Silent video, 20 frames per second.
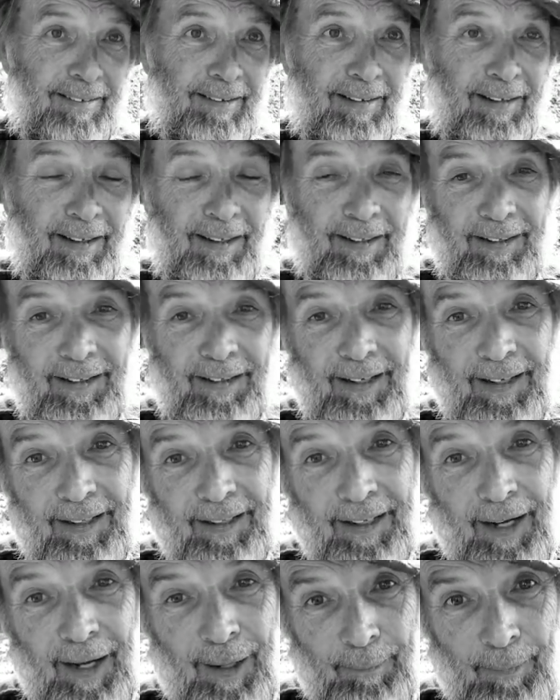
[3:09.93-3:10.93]
And then I
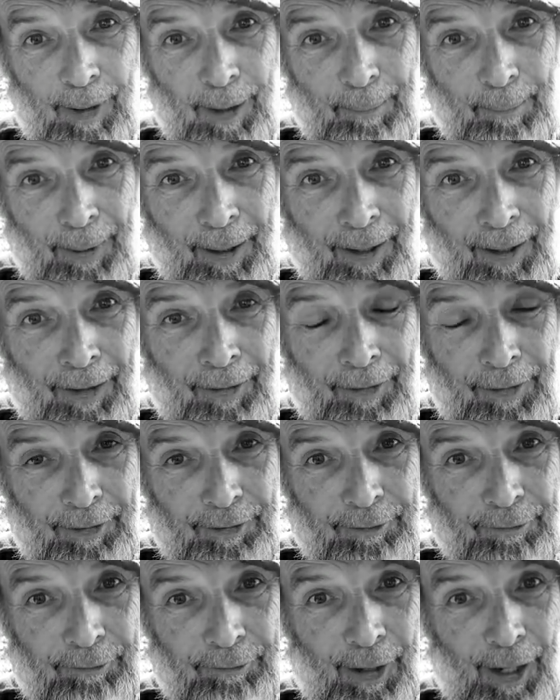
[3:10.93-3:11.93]
got my
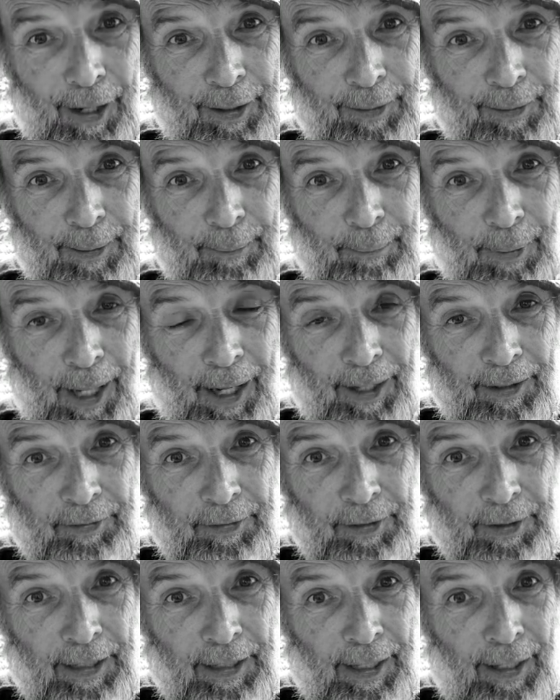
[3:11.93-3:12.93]
parents finally back
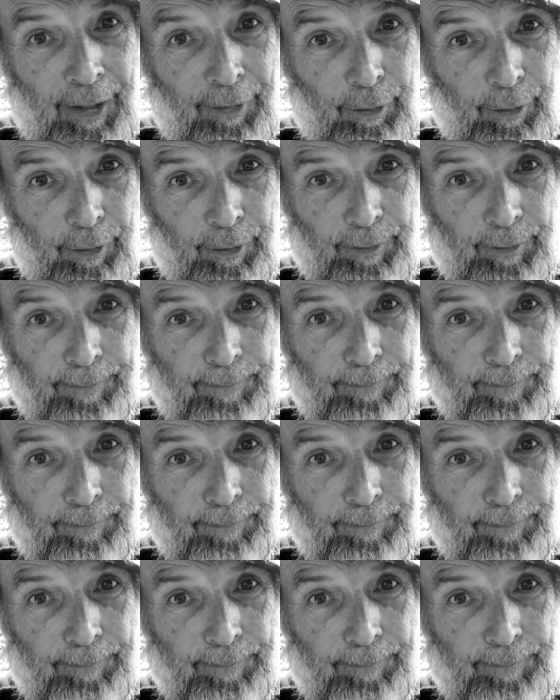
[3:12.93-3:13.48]
together.